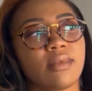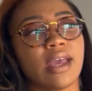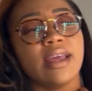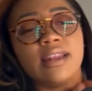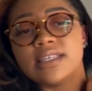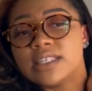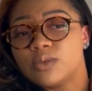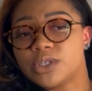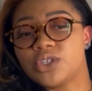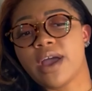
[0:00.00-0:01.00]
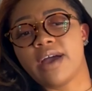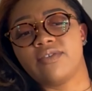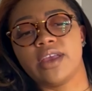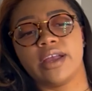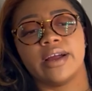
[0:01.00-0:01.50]
and this is what you have
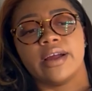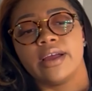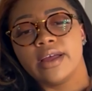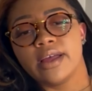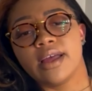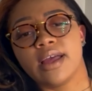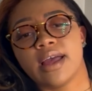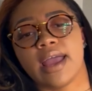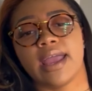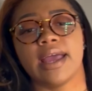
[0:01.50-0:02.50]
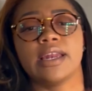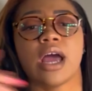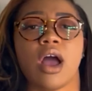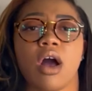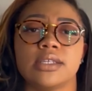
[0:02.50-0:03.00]
here. And
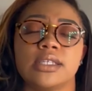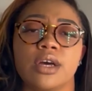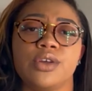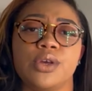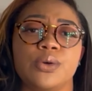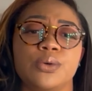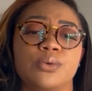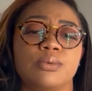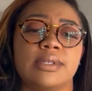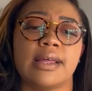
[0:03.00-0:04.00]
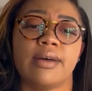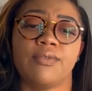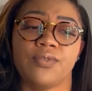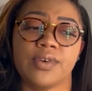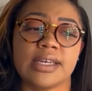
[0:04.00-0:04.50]
I also use
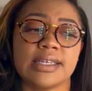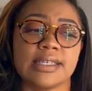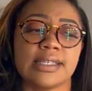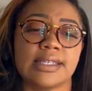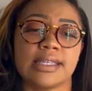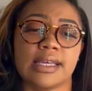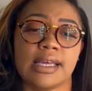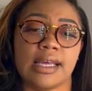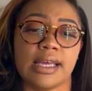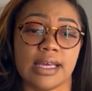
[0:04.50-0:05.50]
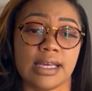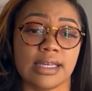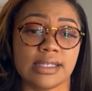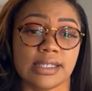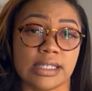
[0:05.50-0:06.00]
Freeze
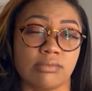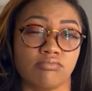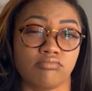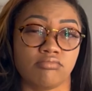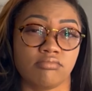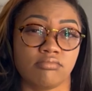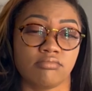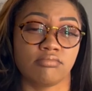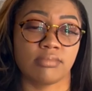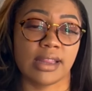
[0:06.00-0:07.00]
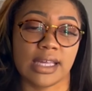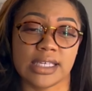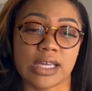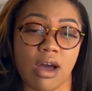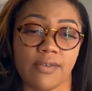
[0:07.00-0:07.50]
Ease. I think it's
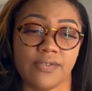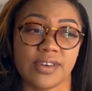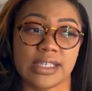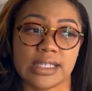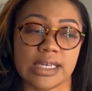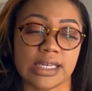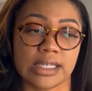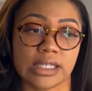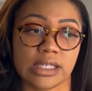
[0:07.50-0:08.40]
called Freeze Ease.